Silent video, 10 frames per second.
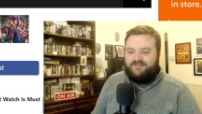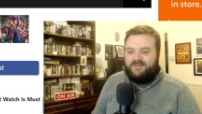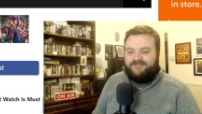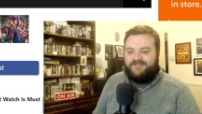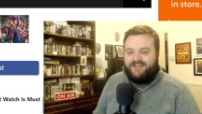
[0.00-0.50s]
you've
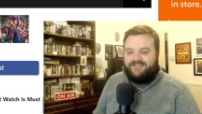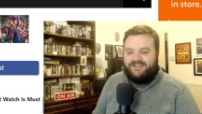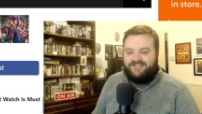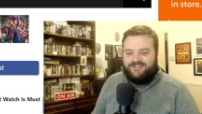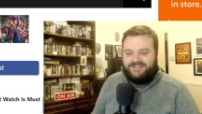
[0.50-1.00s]
been very
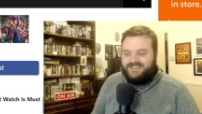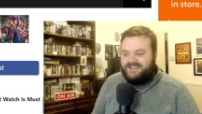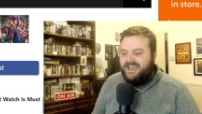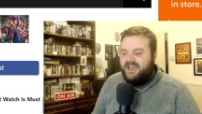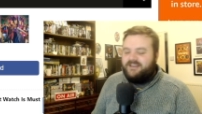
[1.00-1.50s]

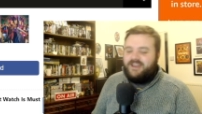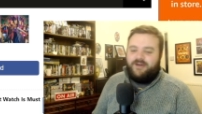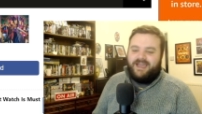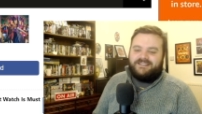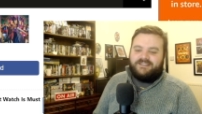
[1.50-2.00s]
naughty.
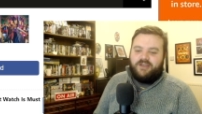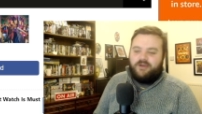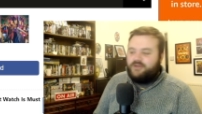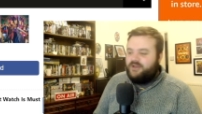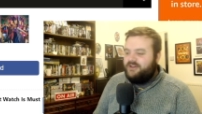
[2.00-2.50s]
No, it's
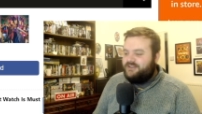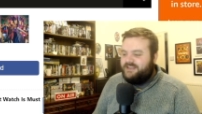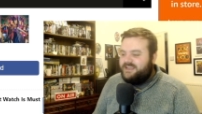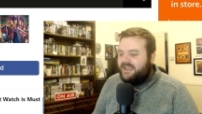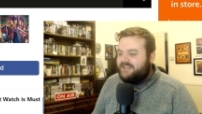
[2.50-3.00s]
no
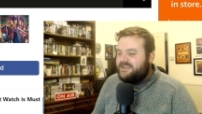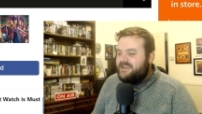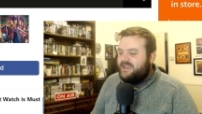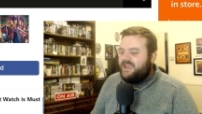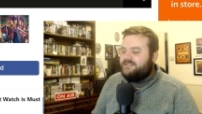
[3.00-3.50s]
good. It
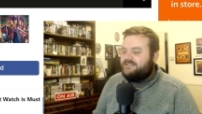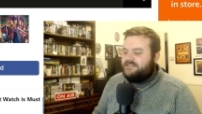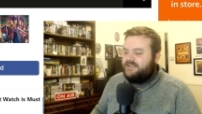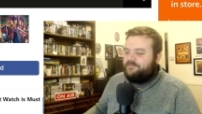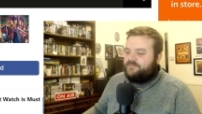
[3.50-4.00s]

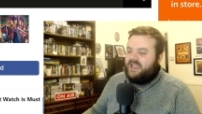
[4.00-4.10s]
it's